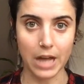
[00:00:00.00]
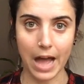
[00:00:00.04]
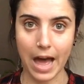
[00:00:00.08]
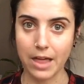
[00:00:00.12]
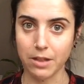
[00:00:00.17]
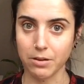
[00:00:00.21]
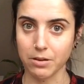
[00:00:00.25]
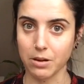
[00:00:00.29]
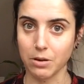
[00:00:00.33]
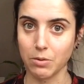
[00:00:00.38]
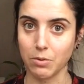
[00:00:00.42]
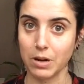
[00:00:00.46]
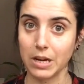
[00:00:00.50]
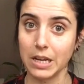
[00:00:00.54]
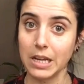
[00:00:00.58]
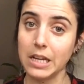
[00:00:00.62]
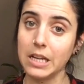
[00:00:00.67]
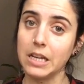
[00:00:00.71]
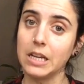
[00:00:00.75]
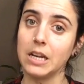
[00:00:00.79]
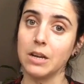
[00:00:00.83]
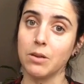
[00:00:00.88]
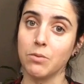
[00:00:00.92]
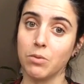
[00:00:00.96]
gathering where
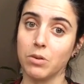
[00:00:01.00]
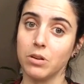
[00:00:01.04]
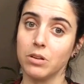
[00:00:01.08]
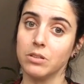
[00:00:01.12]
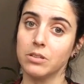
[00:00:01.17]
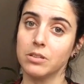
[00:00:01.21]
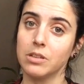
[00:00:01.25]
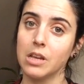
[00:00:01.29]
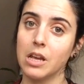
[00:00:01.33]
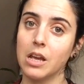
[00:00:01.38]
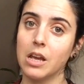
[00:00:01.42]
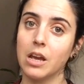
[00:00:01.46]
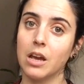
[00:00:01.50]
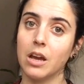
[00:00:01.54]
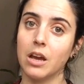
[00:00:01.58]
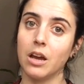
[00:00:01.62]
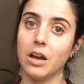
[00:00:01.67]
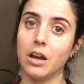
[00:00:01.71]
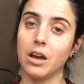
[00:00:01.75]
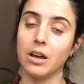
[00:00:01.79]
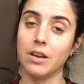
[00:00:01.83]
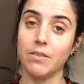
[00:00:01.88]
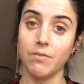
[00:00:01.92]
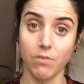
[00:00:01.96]
eating was
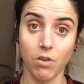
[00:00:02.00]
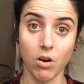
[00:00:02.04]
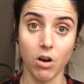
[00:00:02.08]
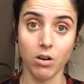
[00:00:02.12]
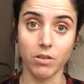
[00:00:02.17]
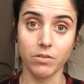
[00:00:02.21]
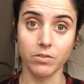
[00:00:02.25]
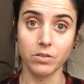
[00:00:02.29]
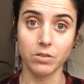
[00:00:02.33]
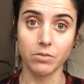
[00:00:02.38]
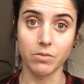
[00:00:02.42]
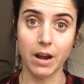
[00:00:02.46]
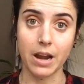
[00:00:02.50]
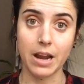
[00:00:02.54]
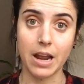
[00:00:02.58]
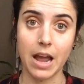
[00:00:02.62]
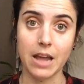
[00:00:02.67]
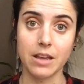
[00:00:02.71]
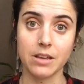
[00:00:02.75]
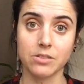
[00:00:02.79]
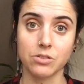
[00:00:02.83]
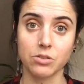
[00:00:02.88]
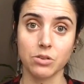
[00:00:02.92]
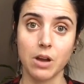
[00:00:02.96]
involved,
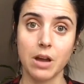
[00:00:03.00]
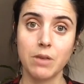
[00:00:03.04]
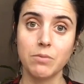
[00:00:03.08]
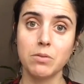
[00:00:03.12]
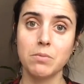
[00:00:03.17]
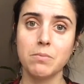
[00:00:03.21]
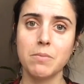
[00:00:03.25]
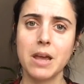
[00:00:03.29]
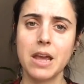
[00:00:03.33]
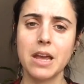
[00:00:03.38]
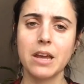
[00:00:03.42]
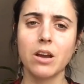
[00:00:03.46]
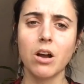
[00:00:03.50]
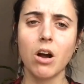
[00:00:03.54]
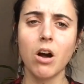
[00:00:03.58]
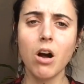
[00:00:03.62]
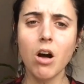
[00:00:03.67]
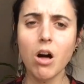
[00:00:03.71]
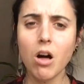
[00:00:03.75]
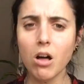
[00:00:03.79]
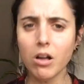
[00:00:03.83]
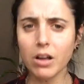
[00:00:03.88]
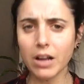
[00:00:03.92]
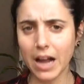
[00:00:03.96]
right? So I would make
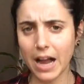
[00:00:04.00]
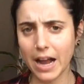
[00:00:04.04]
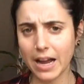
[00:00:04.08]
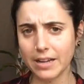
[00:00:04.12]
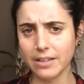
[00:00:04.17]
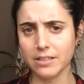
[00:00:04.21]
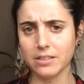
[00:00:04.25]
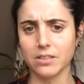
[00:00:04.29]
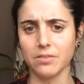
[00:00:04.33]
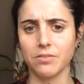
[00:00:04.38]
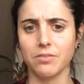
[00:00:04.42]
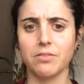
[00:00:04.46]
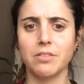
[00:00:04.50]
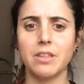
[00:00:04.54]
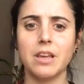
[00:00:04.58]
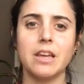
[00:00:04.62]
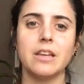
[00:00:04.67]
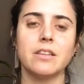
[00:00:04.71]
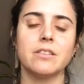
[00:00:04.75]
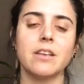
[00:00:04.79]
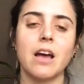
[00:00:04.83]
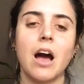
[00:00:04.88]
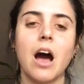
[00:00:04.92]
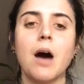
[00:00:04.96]
all kinds of
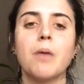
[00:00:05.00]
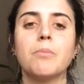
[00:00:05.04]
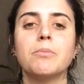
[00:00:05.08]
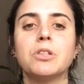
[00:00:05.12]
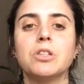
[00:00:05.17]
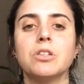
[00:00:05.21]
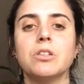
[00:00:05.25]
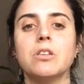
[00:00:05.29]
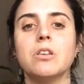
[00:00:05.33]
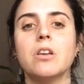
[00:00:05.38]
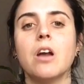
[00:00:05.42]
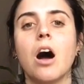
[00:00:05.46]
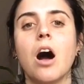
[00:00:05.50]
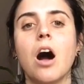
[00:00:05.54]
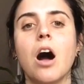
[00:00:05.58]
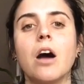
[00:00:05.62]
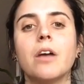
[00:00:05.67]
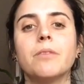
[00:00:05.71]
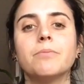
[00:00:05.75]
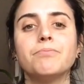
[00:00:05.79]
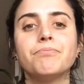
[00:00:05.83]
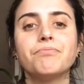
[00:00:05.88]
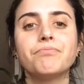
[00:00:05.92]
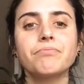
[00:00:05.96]
things up to
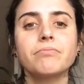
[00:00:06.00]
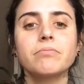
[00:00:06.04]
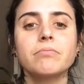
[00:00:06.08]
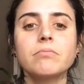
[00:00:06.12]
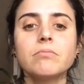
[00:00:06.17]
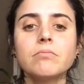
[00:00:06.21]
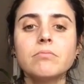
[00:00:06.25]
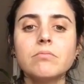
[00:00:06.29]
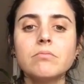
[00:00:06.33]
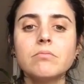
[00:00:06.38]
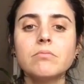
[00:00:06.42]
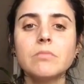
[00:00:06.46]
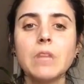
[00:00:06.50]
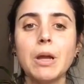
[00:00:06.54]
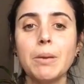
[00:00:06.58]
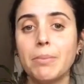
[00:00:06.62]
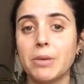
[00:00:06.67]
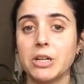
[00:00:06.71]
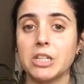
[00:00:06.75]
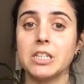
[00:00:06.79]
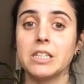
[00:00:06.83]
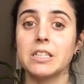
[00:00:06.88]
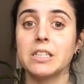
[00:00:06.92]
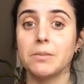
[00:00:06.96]
not
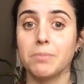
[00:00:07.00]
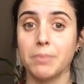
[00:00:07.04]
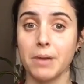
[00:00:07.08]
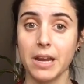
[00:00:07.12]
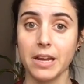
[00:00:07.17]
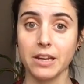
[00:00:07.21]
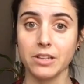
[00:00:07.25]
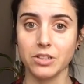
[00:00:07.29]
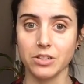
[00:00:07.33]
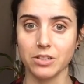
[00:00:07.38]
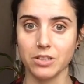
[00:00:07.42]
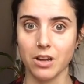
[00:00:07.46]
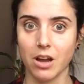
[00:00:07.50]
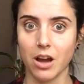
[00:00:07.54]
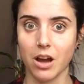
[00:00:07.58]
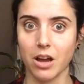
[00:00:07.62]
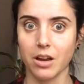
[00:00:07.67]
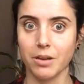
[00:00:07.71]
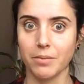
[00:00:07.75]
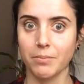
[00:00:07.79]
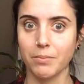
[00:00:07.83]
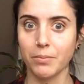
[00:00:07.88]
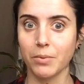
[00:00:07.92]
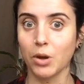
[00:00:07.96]
participate, to
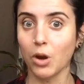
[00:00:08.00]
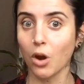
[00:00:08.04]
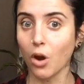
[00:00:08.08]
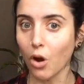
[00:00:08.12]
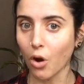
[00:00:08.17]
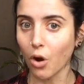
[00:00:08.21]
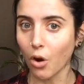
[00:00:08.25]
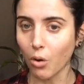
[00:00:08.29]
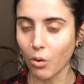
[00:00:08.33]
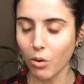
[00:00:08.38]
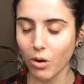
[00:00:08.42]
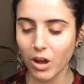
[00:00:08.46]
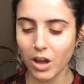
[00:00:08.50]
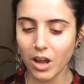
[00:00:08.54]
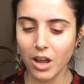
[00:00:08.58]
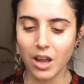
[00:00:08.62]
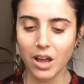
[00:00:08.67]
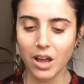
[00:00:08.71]
not go.